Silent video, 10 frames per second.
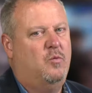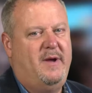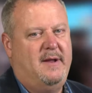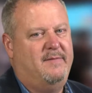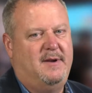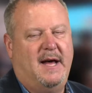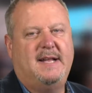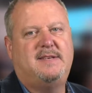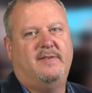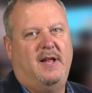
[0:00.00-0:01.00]
We have
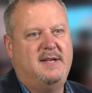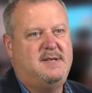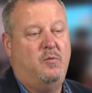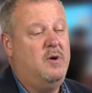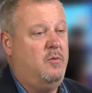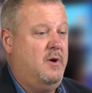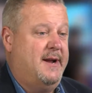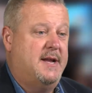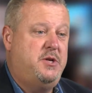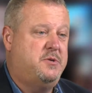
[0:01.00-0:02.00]
lots of clients and we're, we're
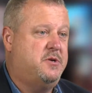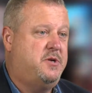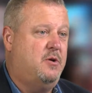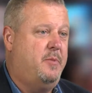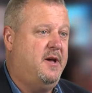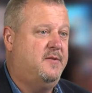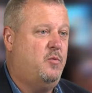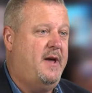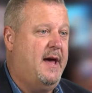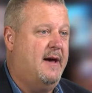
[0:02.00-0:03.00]
an end user too because
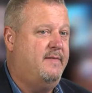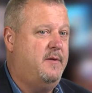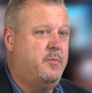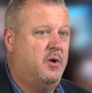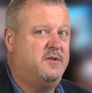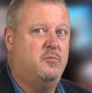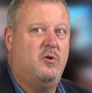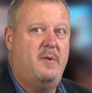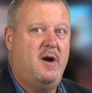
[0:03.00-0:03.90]
we have in Baltimore,